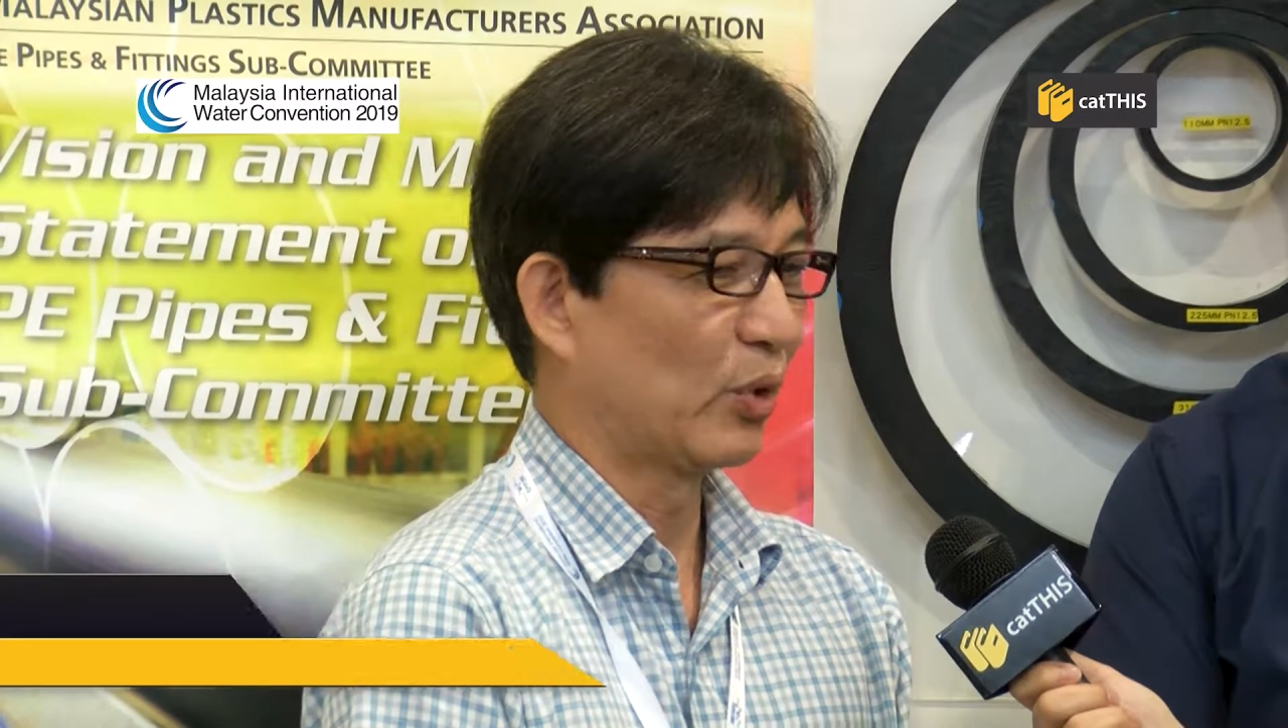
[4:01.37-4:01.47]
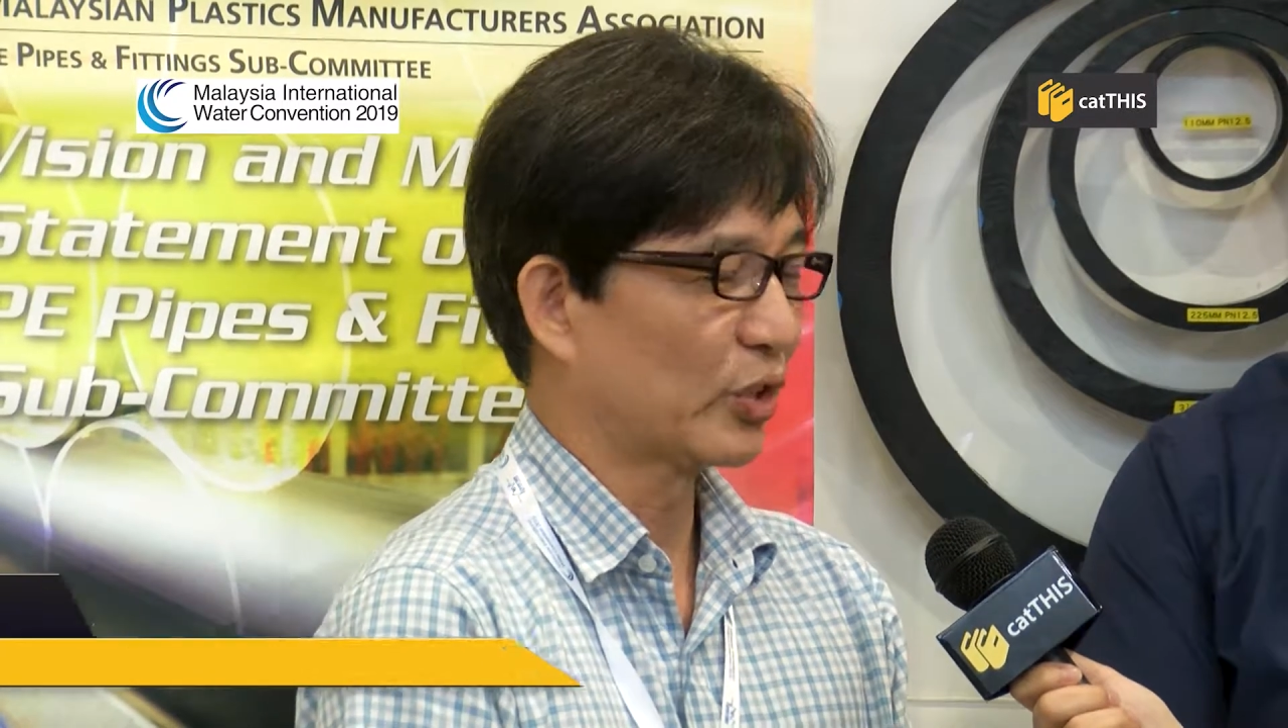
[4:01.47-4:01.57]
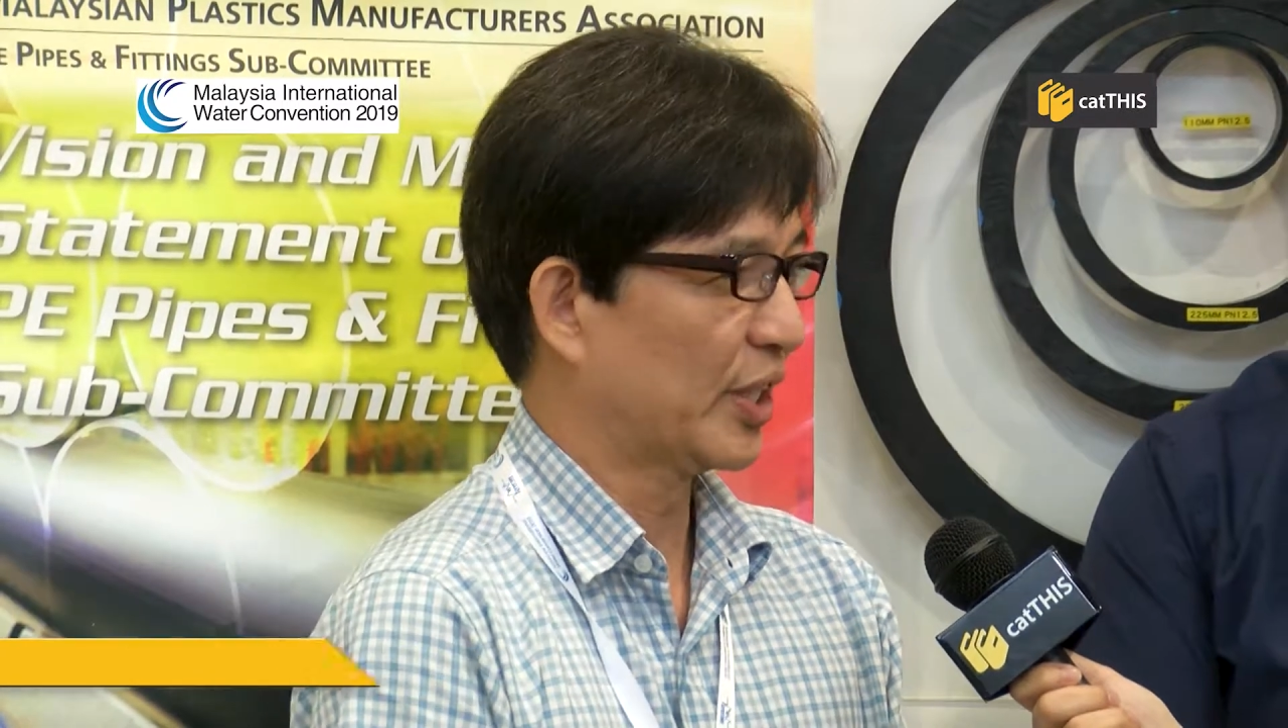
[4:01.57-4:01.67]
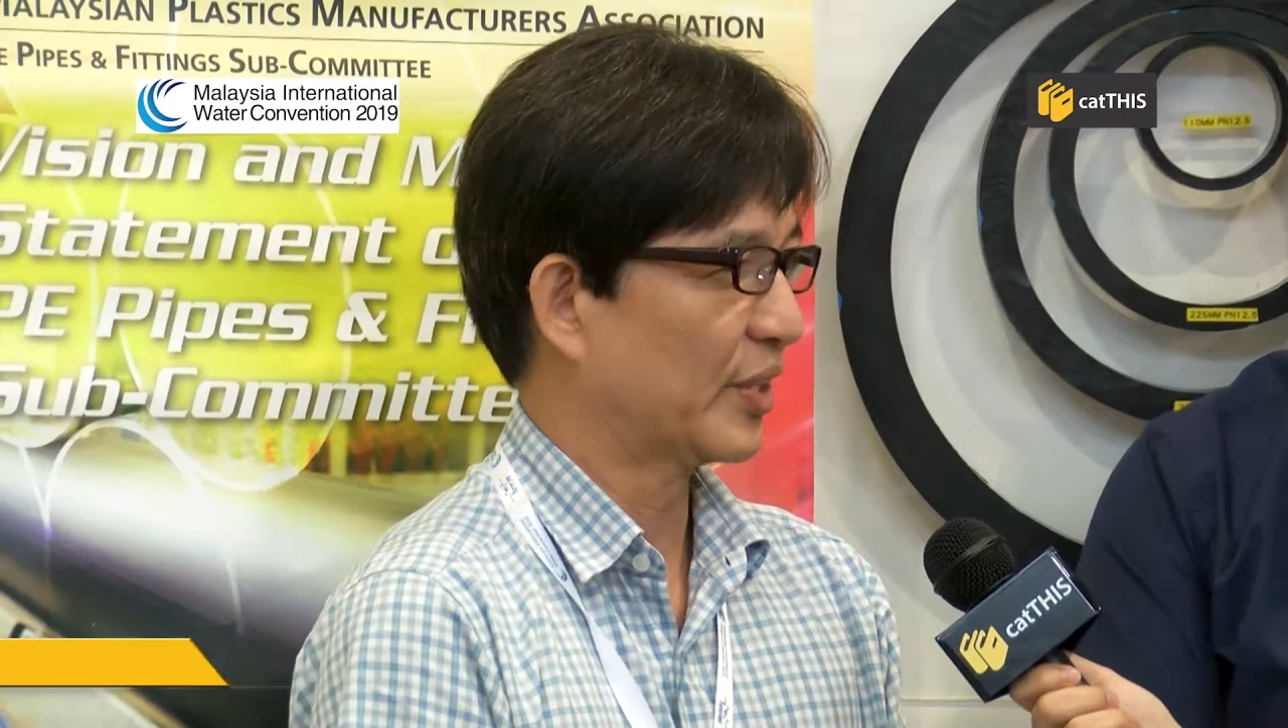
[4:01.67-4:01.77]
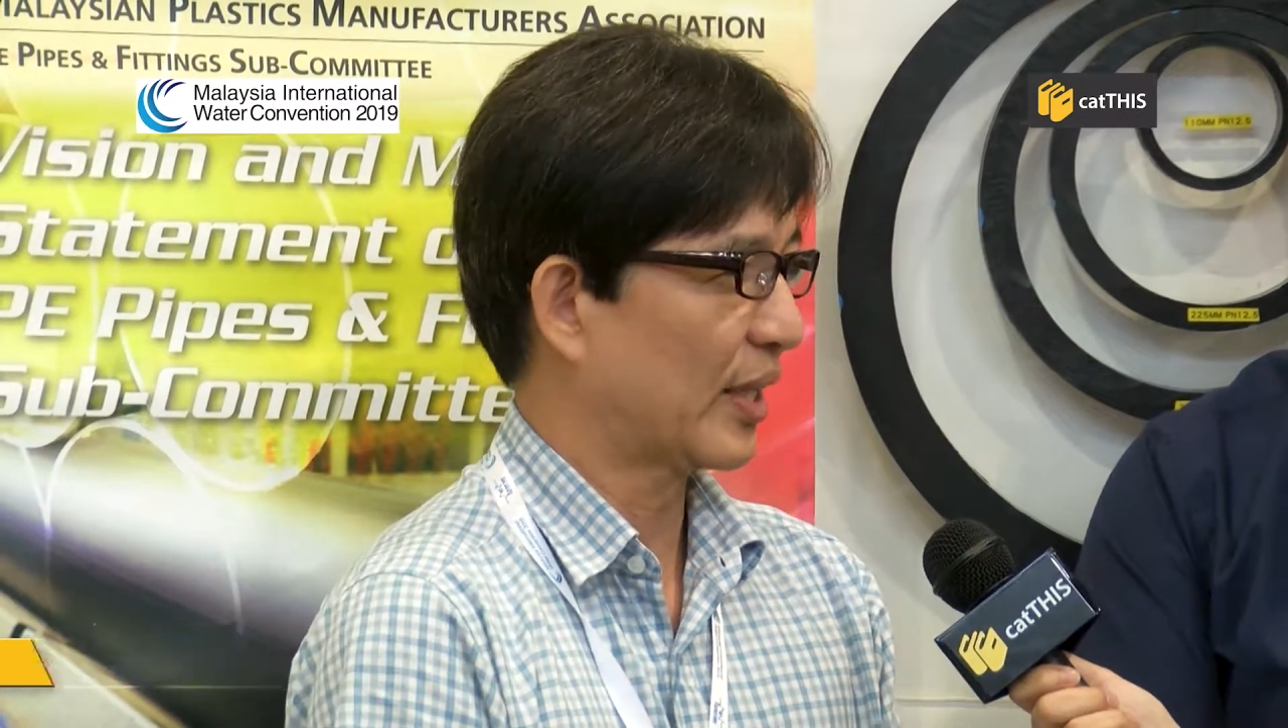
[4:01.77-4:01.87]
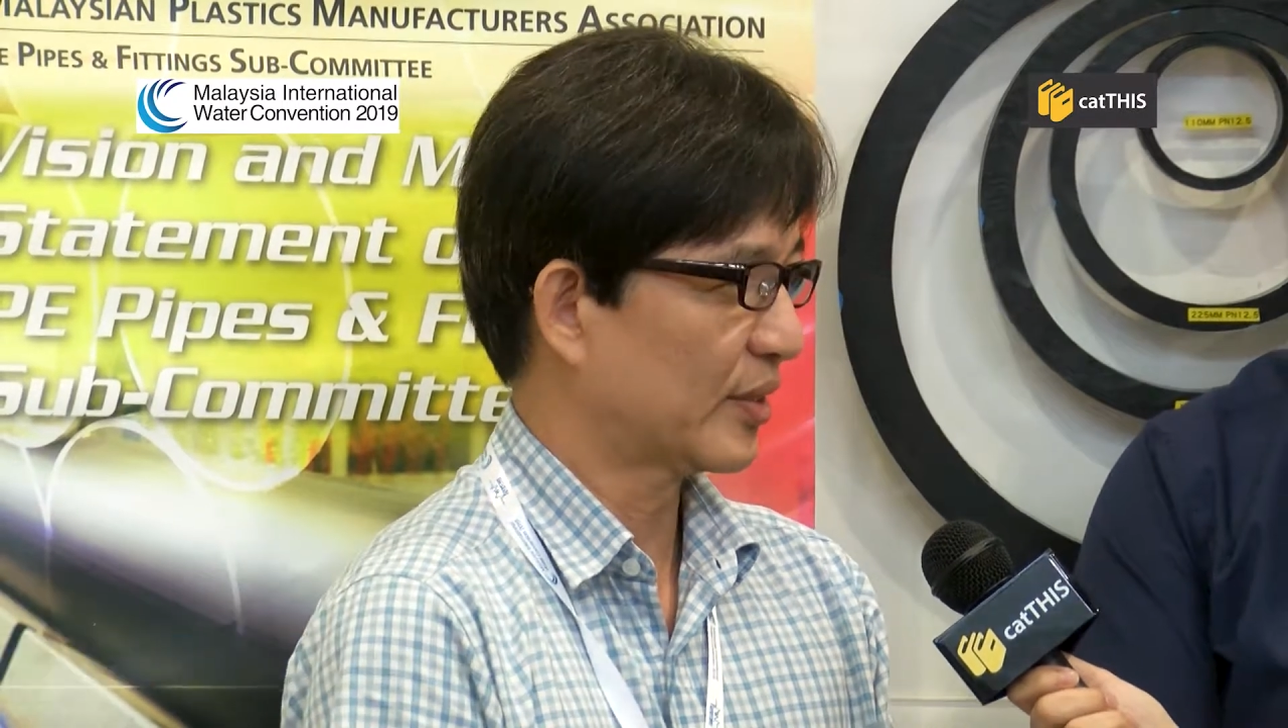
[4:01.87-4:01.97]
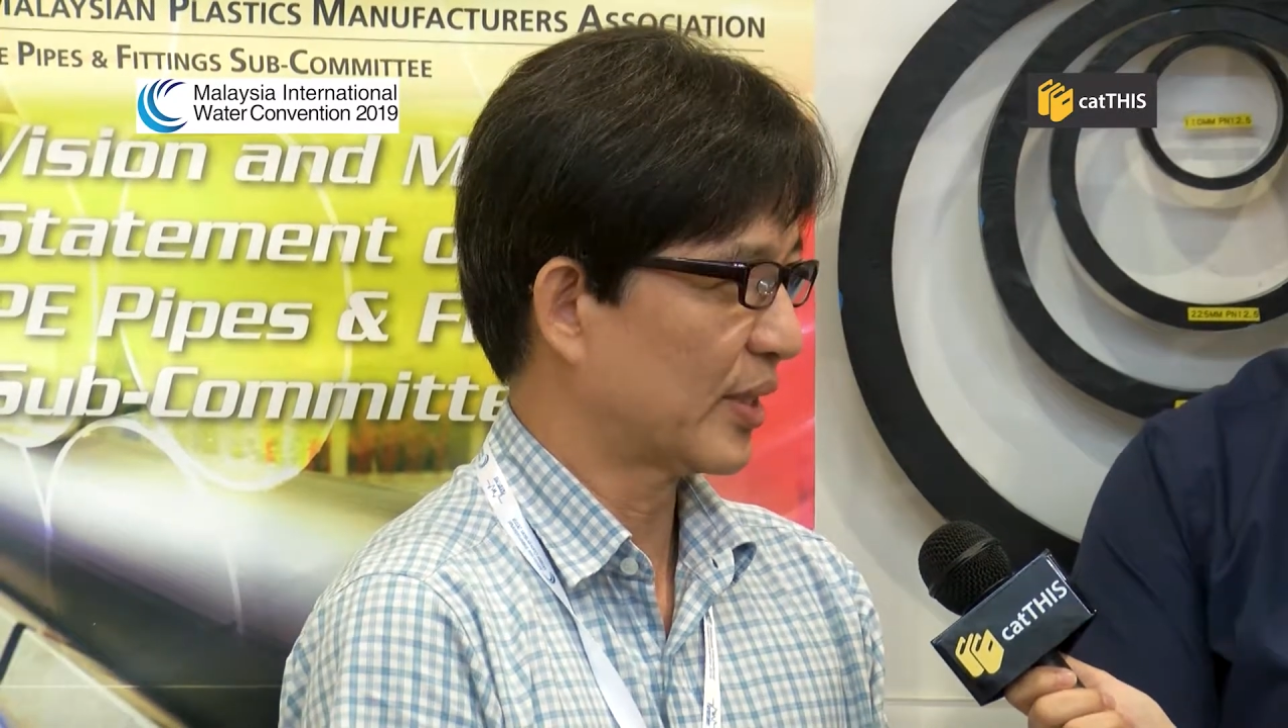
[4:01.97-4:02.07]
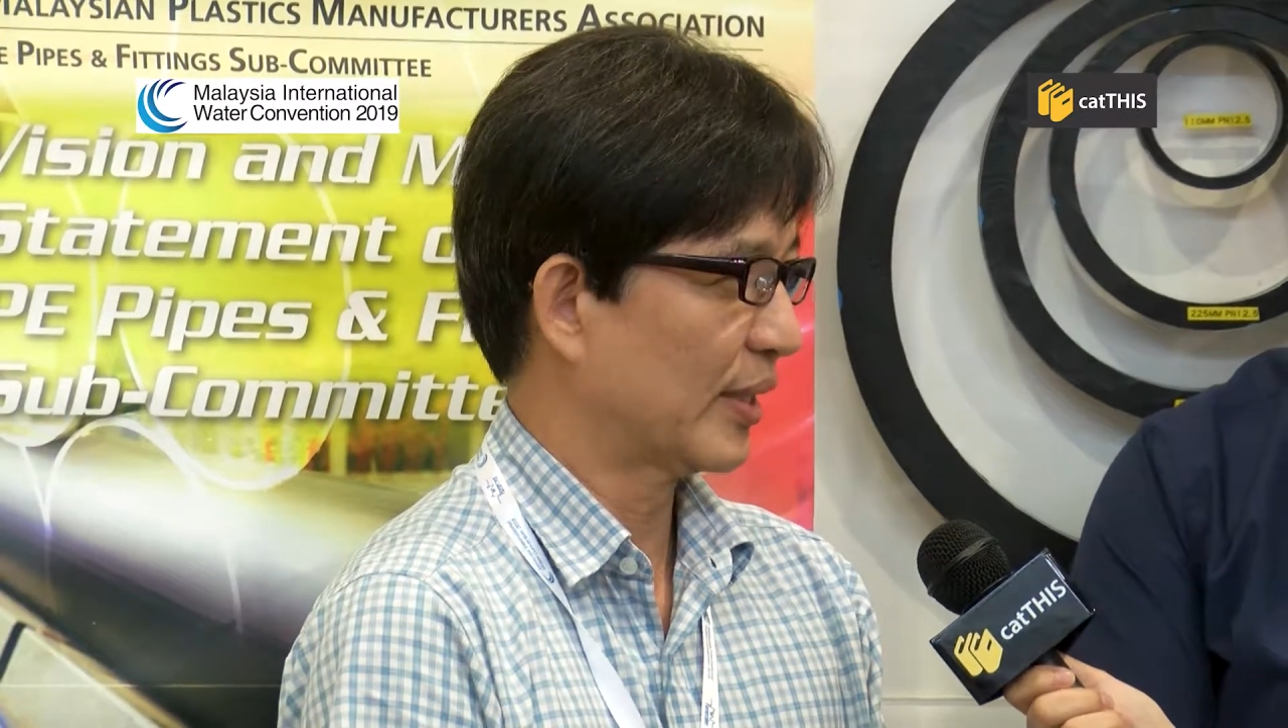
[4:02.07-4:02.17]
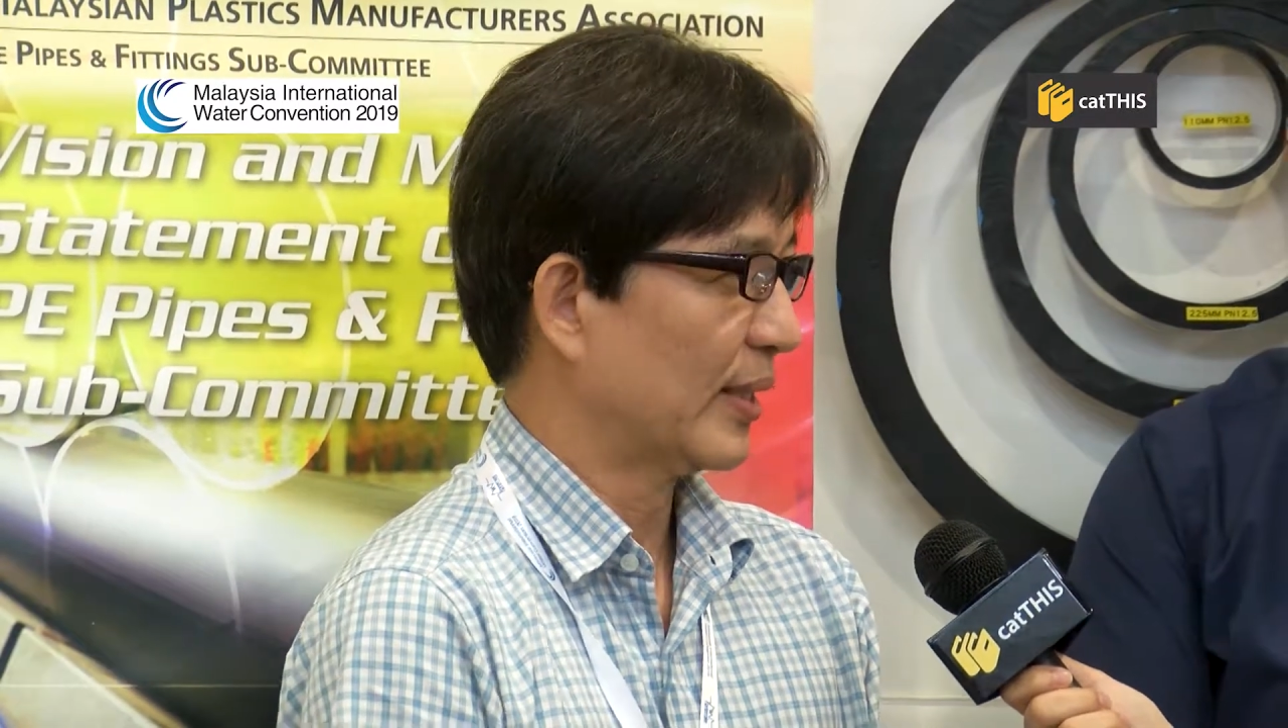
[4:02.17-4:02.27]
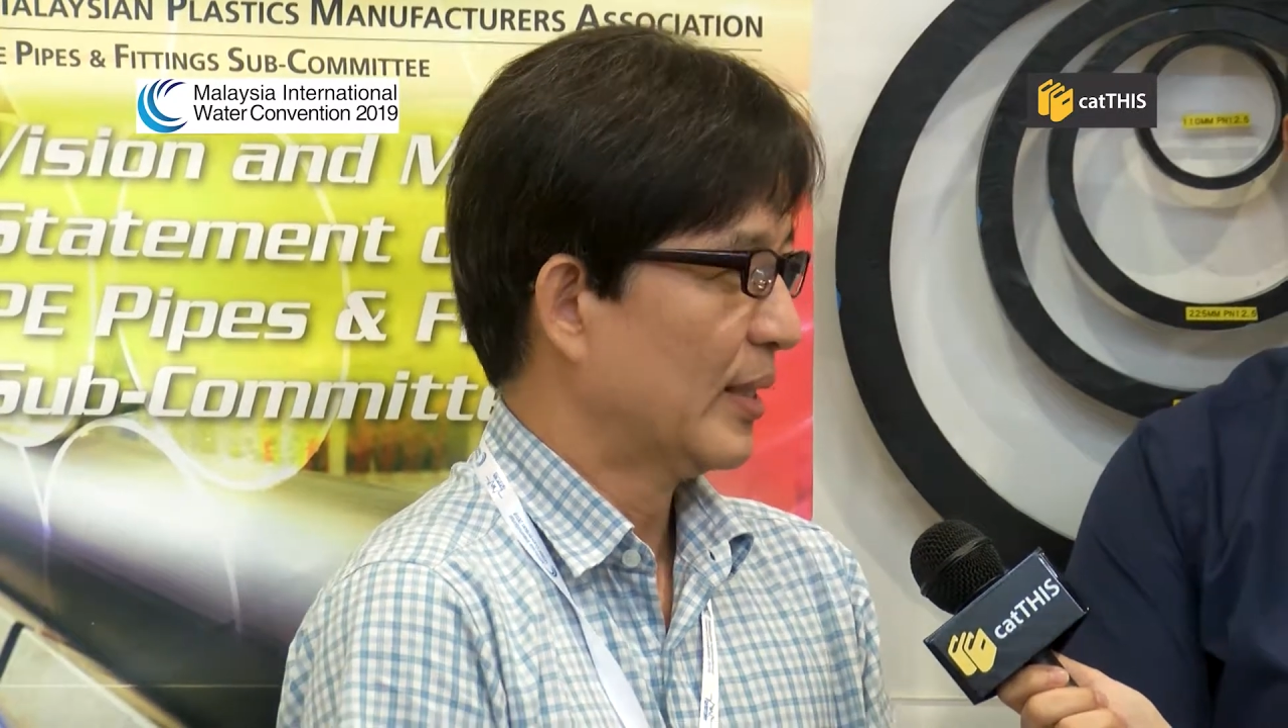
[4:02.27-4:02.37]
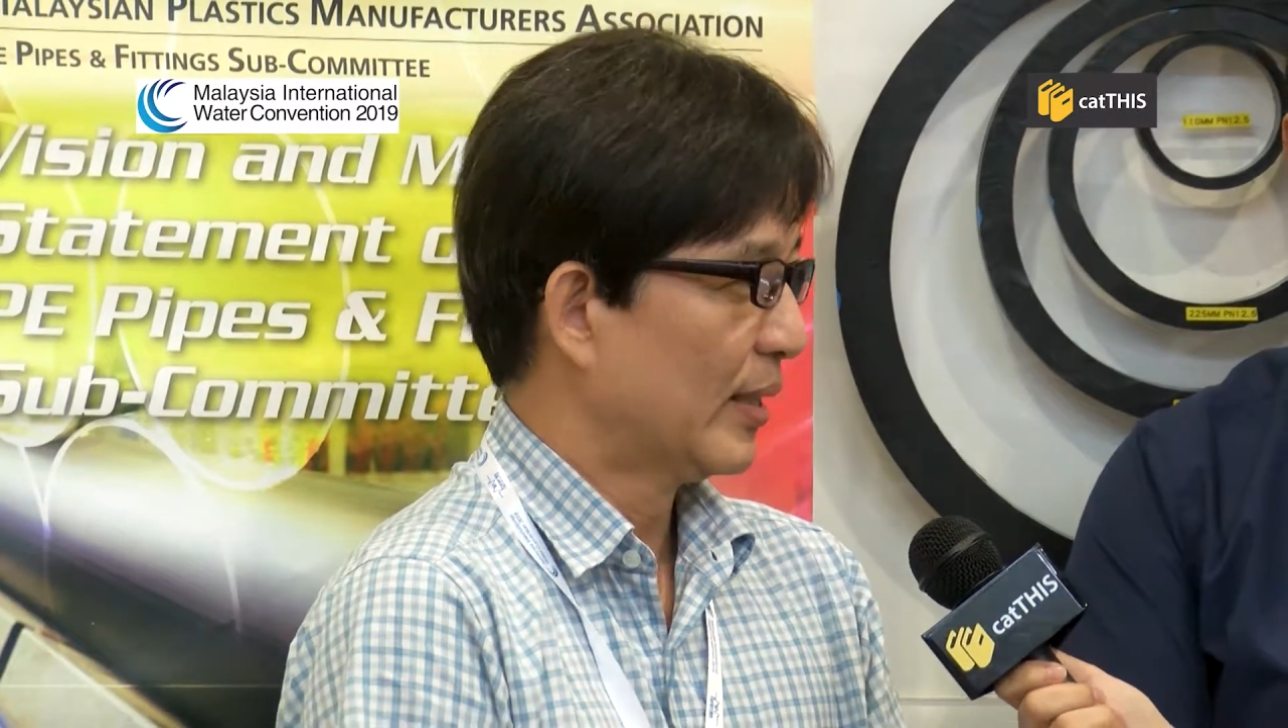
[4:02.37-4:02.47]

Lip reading: water industry